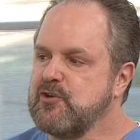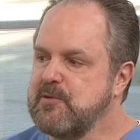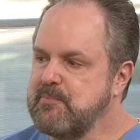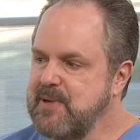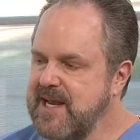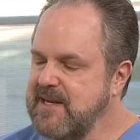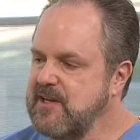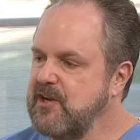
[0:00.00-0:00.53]

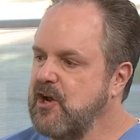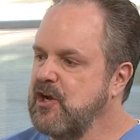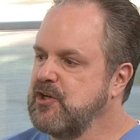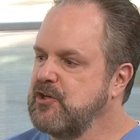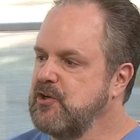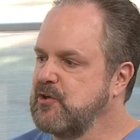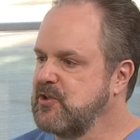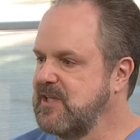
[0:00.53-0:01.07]
dependent
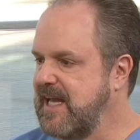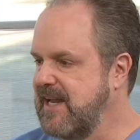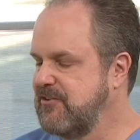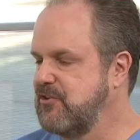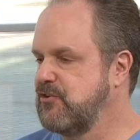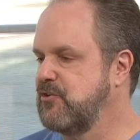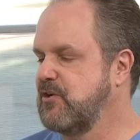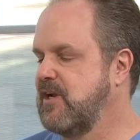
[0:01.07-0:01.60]
on your
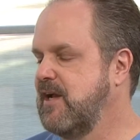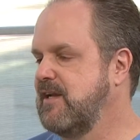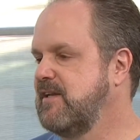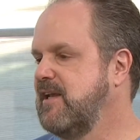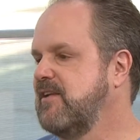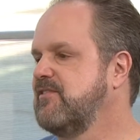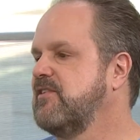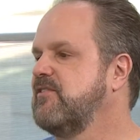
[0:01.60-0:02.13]
glasses or
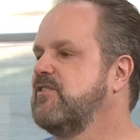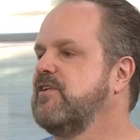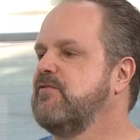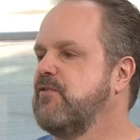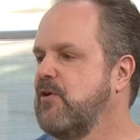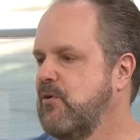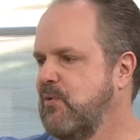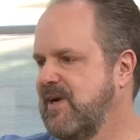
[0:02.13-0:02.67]
contacts to see
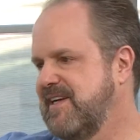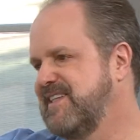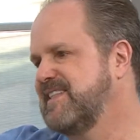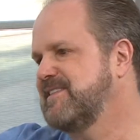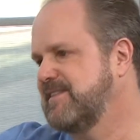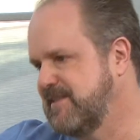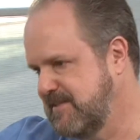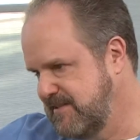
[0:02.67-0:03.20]
far away
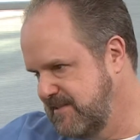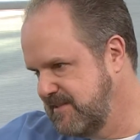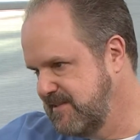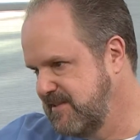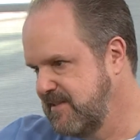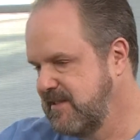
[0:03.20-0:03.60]
distance,